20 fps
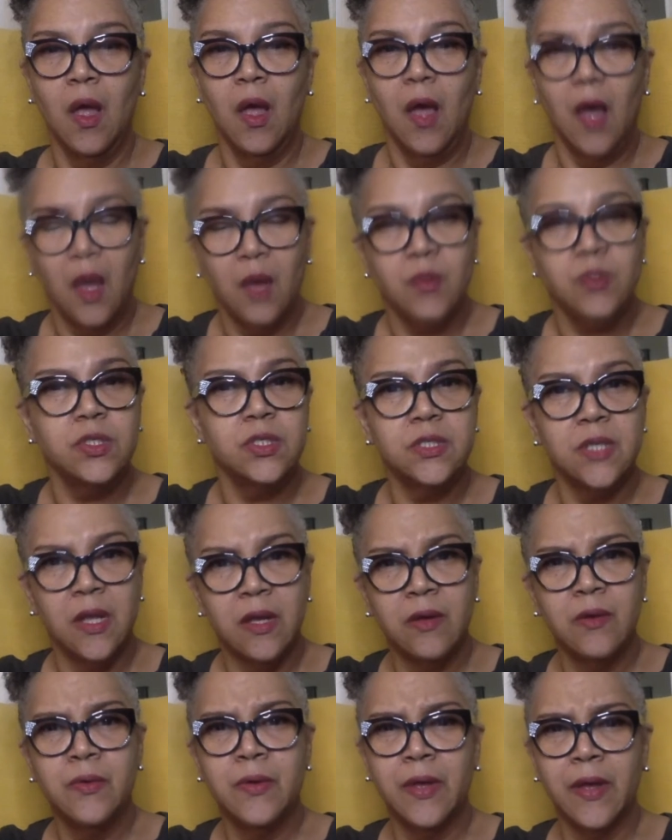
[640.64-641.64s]
I was just
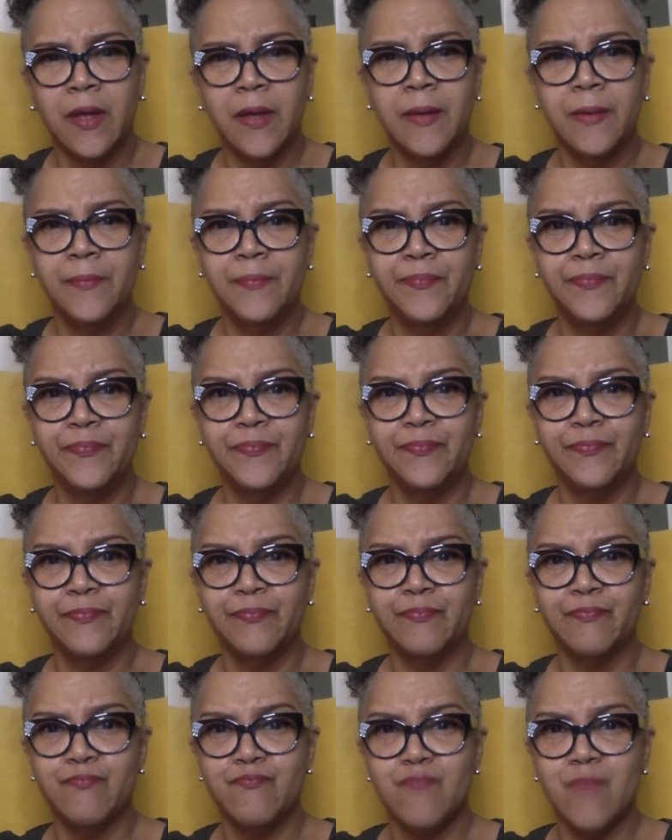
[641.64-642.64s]
like, okay,
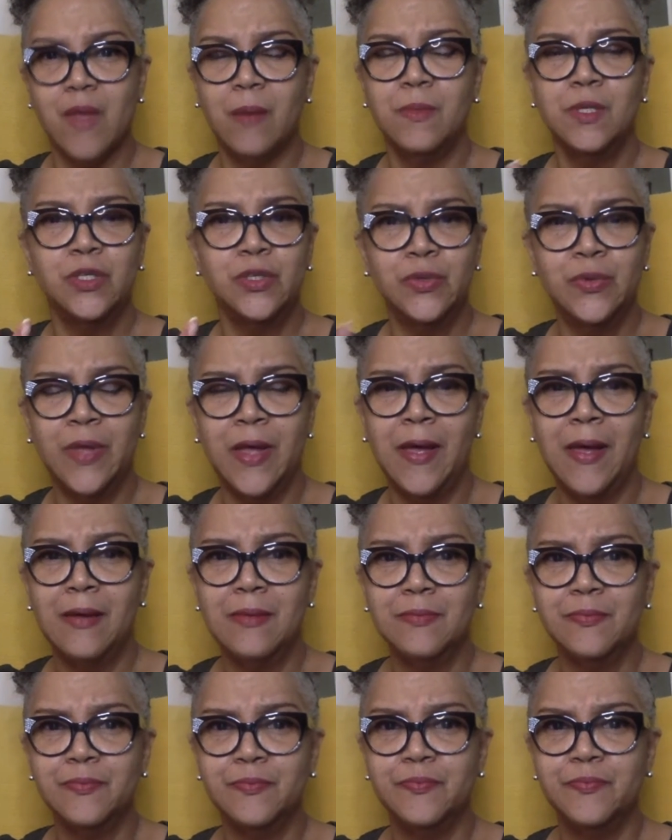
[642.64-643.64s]
I'm going to do that.
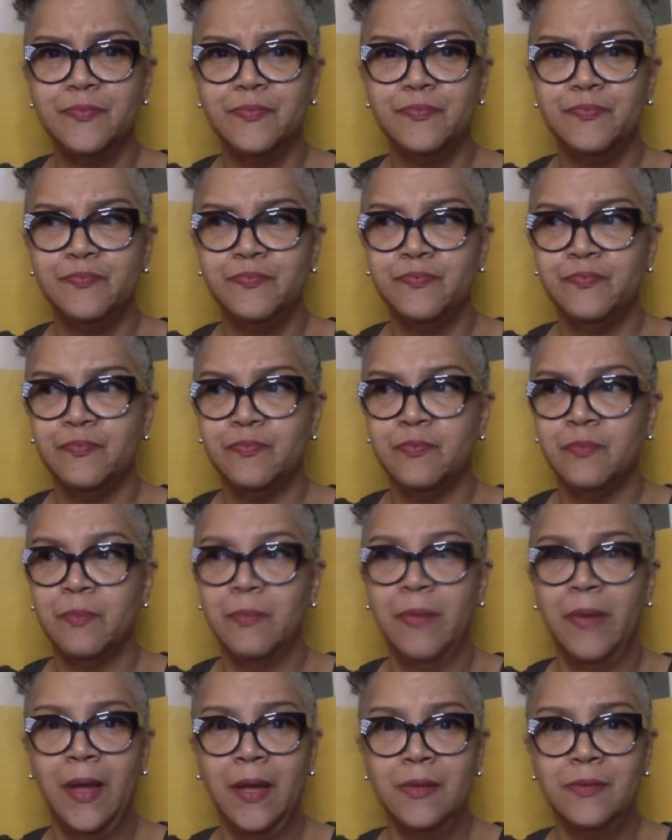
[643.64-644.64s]

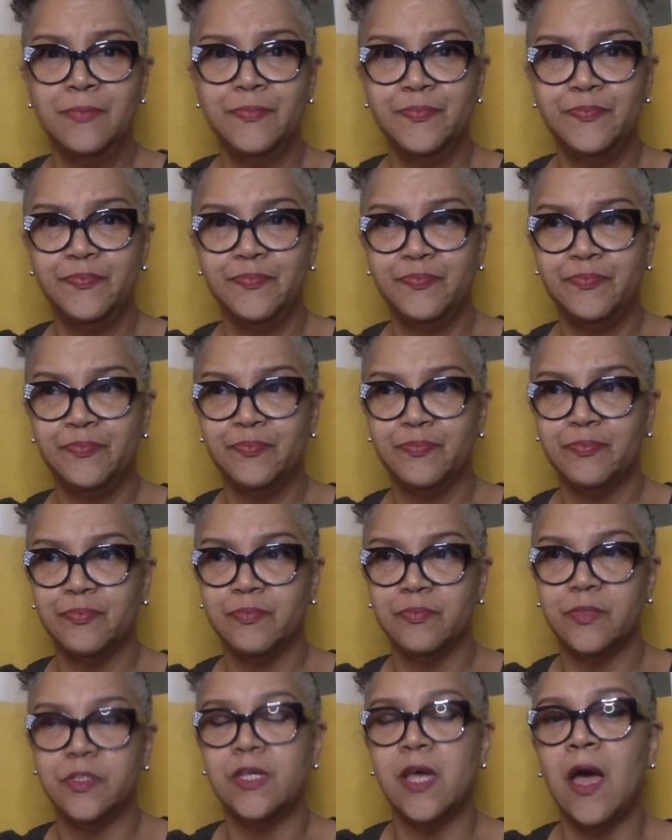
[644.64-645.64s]
But
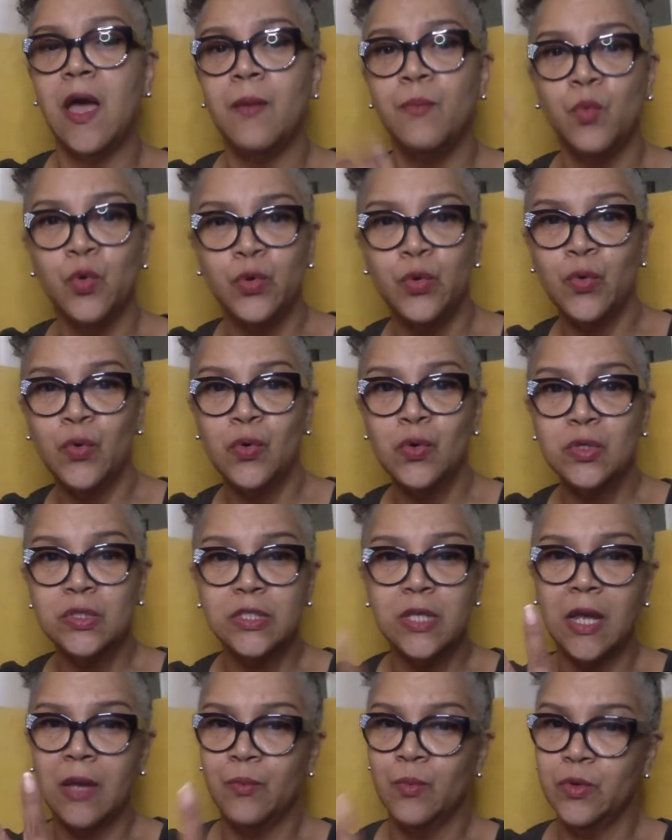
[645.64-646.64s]
time went
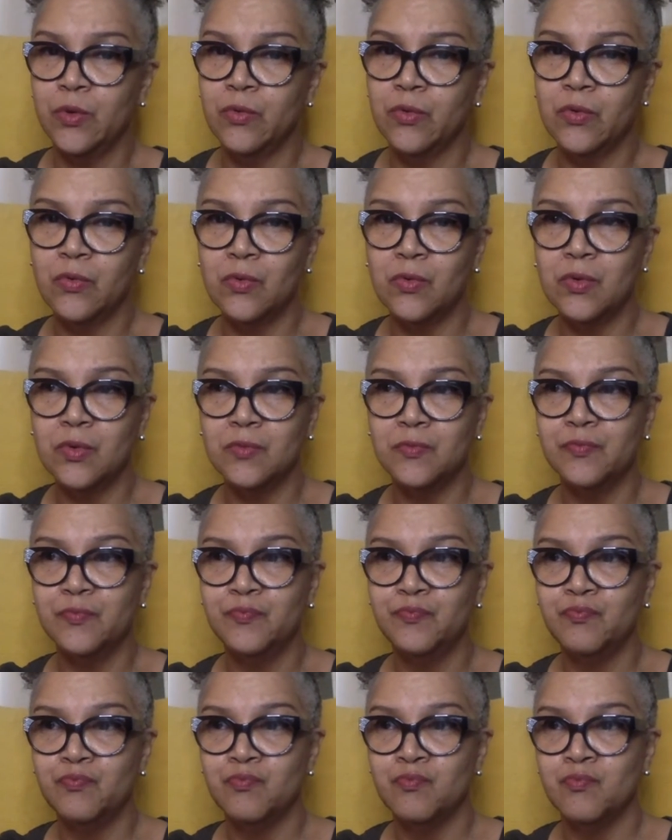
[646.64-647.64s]
on.
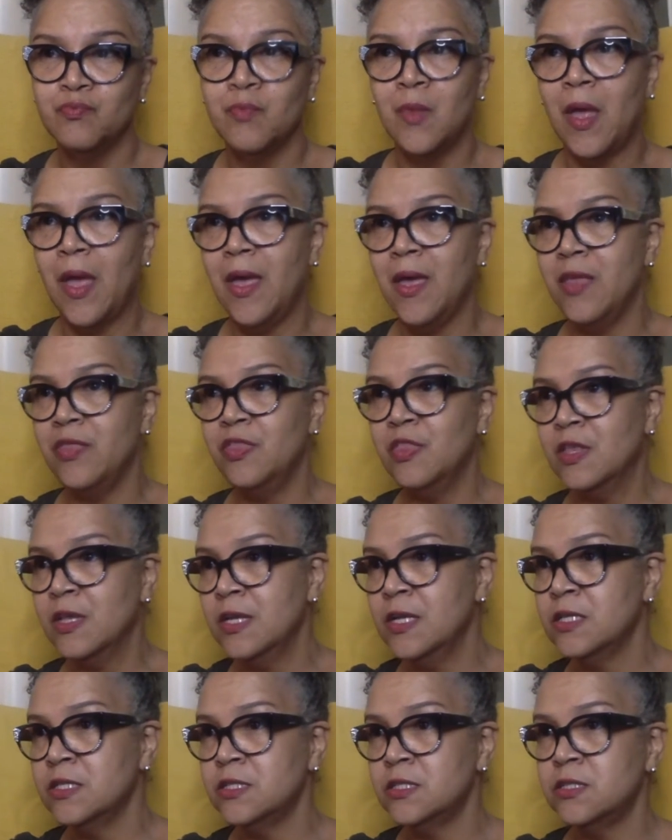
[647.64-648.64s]
I had
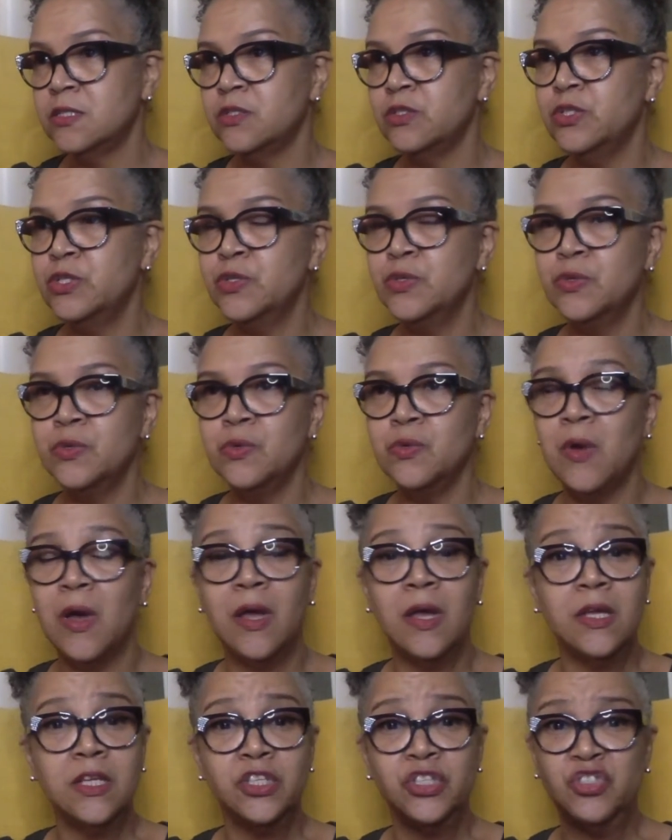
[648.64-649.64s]
things to do. I
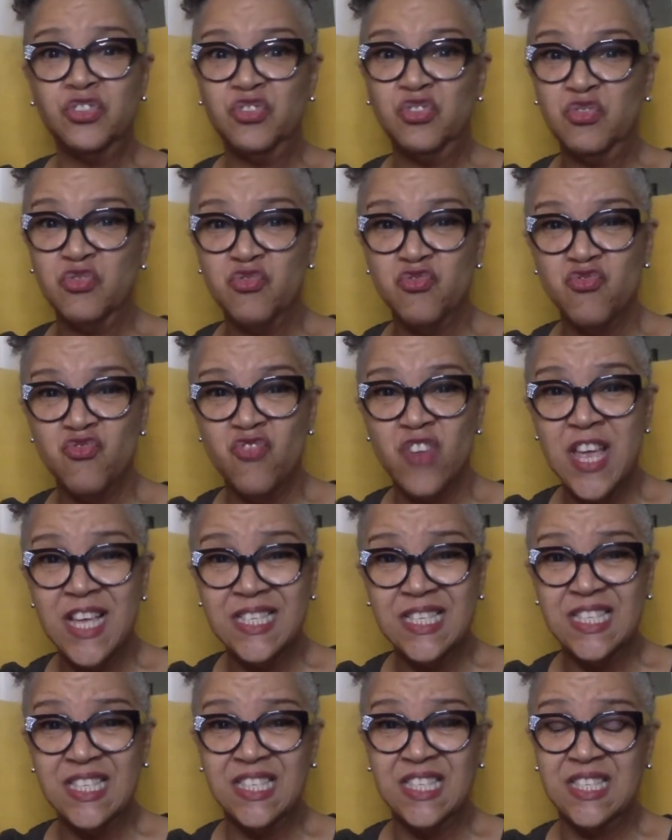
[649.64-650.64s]
had
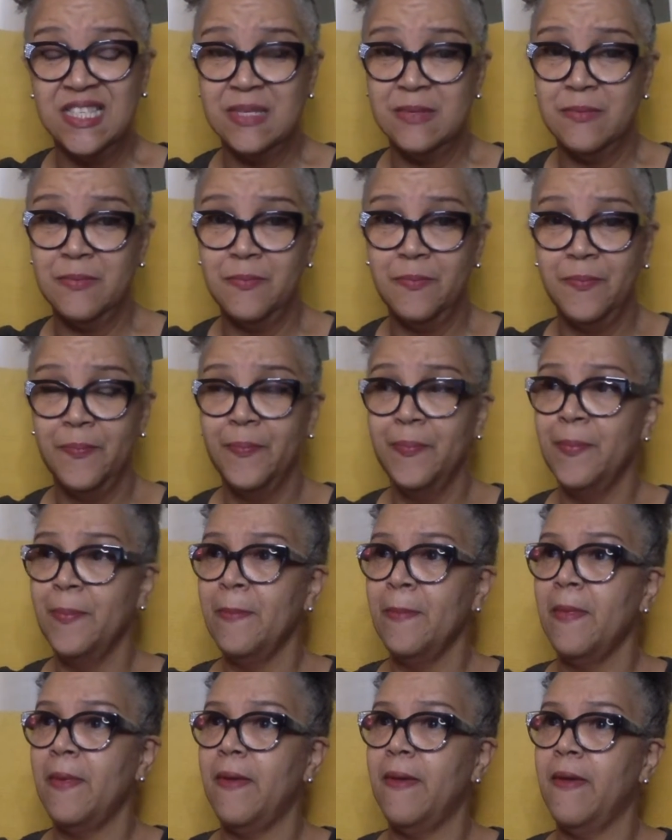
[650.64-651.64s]
stress.
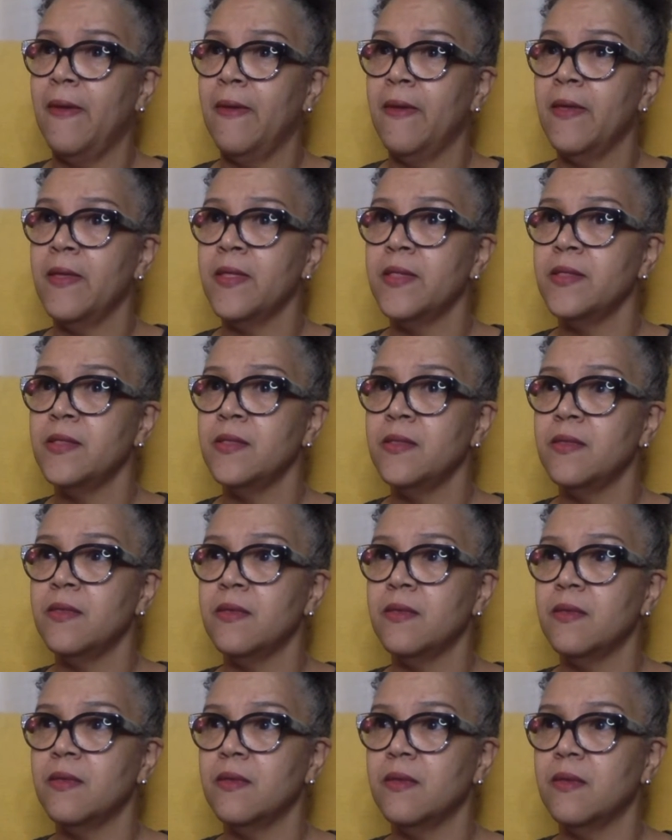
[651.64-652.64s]
And
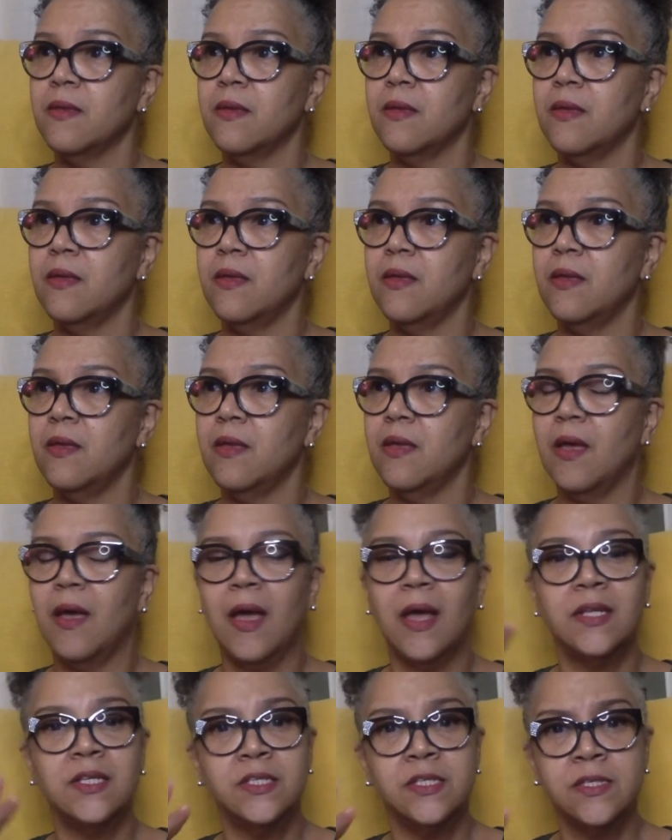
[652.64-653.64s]

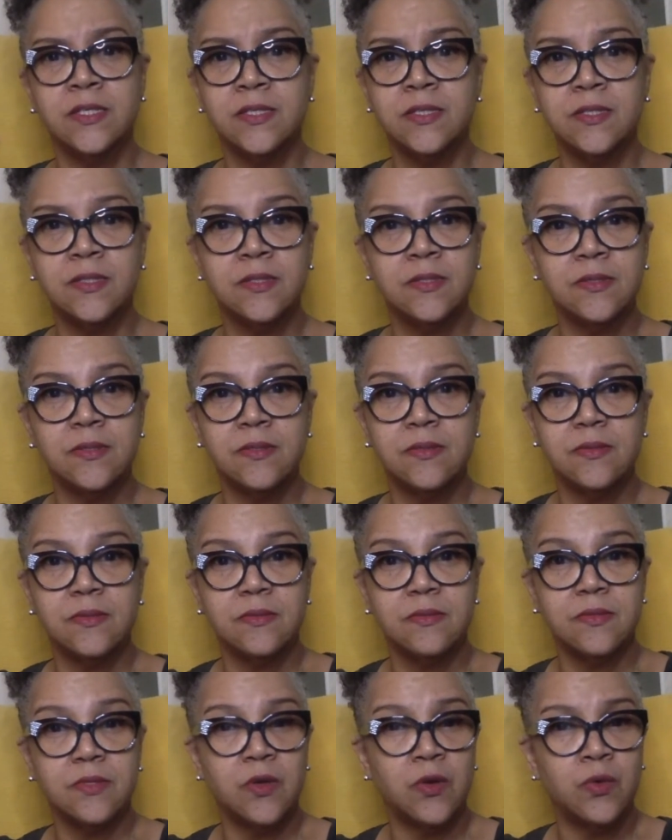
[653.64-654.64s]
I
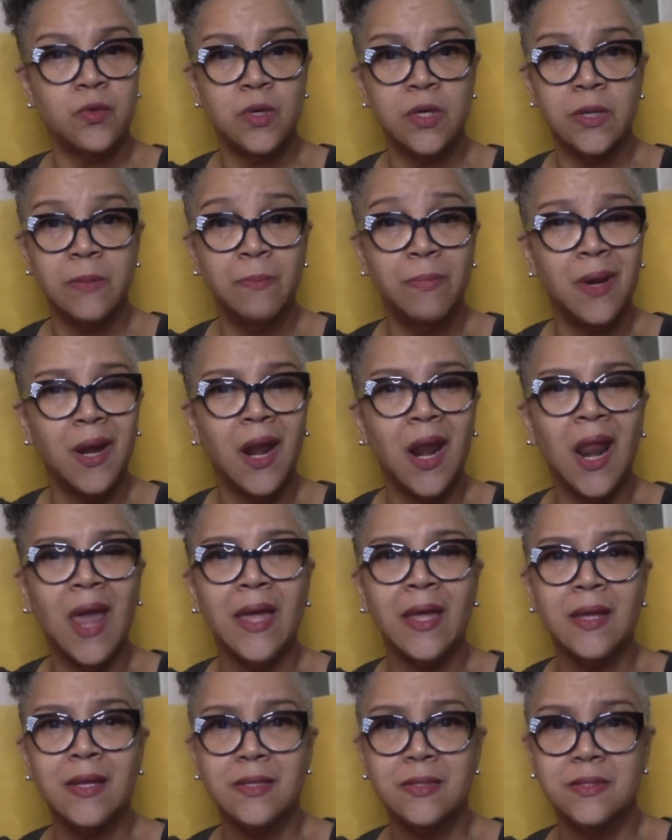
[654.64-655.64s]
just totally
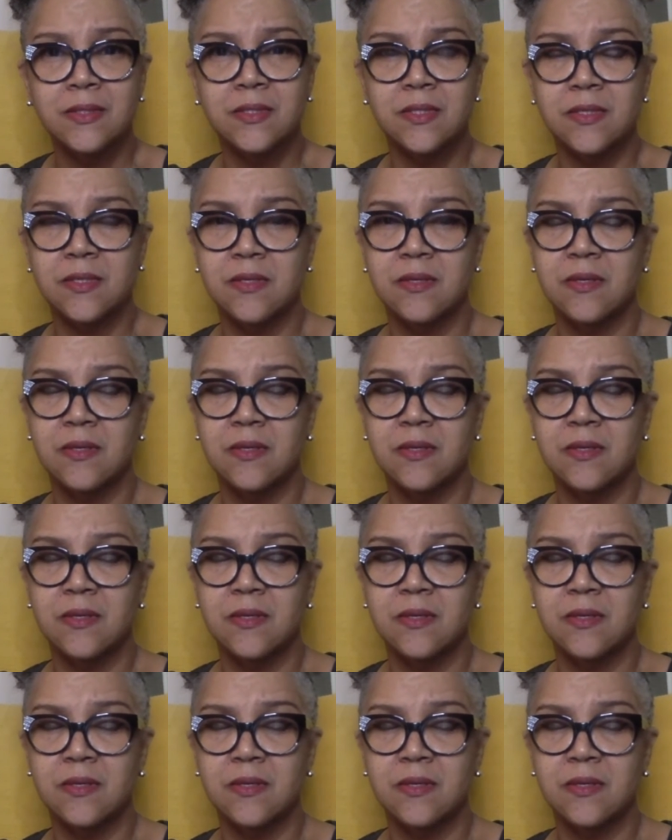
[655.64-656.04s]
blanked